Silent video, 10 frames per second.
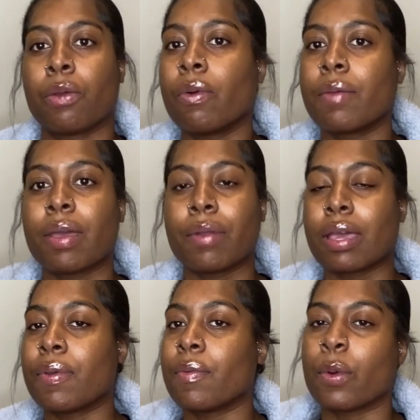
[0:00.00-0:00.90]
want to be able to
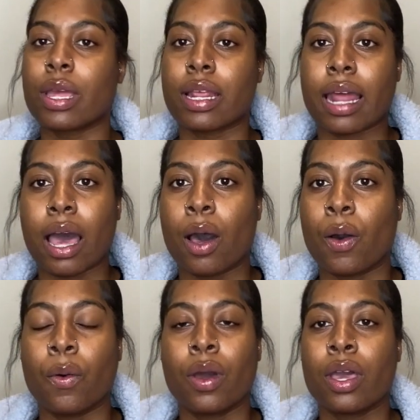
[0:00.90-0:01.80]
get people in and
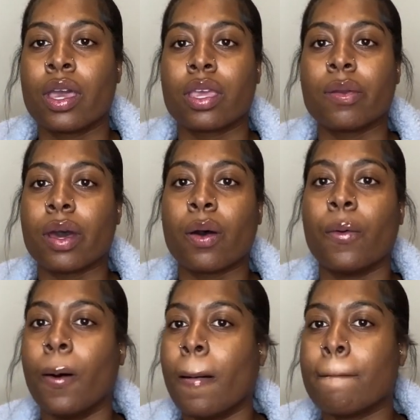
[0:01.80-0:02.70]
out.
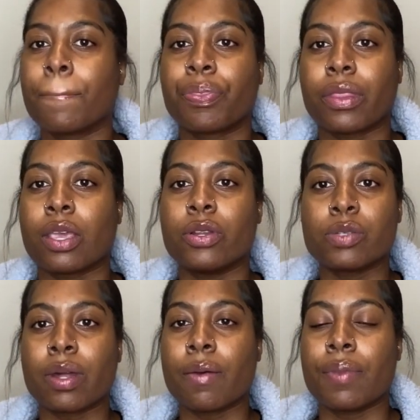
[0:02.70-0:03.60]
You
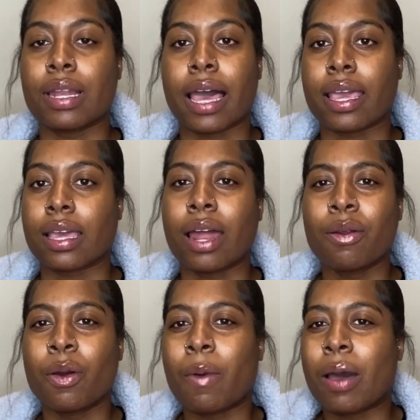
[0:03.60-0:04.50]
just want to be like, I don't
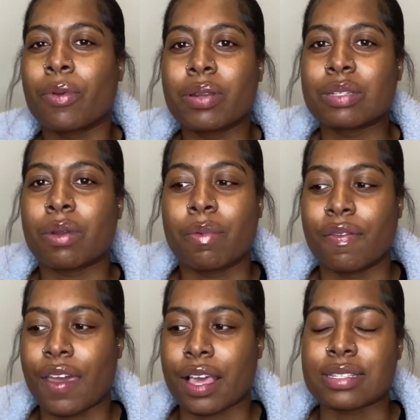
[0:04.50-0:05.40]
know why we just want to be
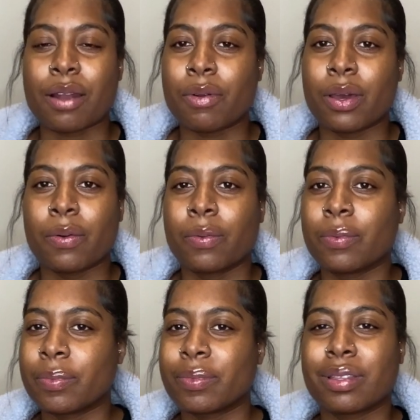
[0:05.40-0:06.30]
fast. I don't
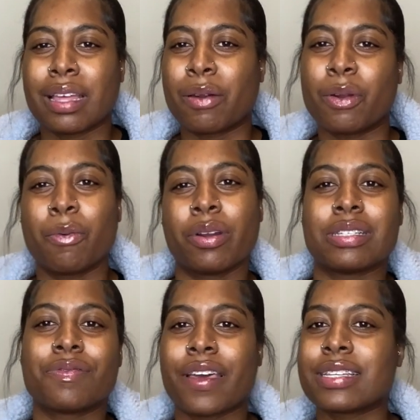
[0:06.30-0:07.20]
know where
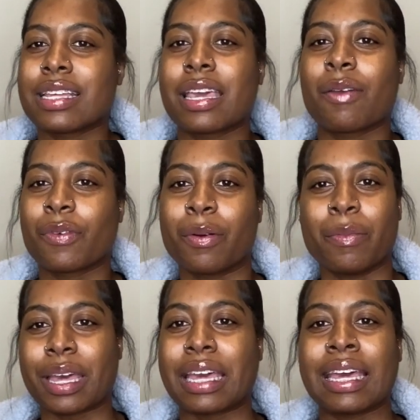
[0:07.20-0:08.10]
this fast thing came from,
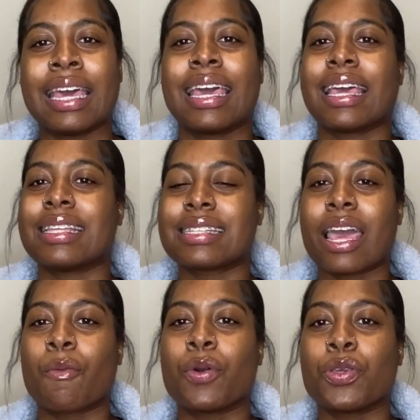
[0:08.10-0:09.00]
but it's
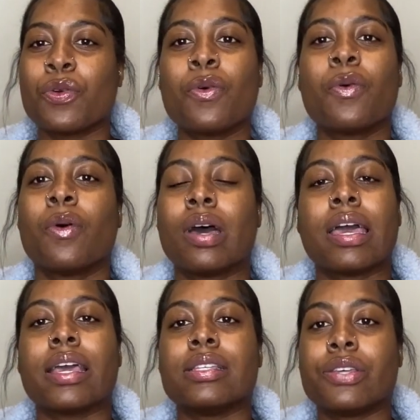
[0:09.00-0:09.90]
like when you
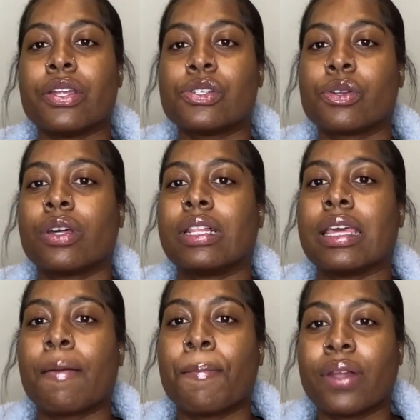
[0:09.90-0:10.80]

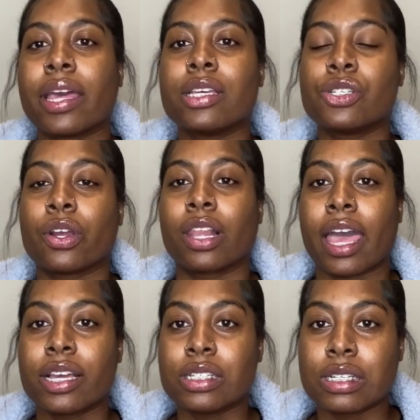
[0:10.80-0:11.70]
intentionally place your
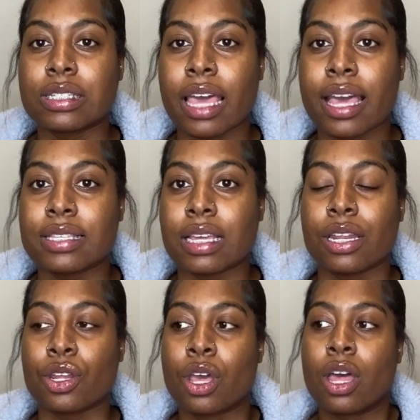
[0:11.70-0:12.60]
lashes, as in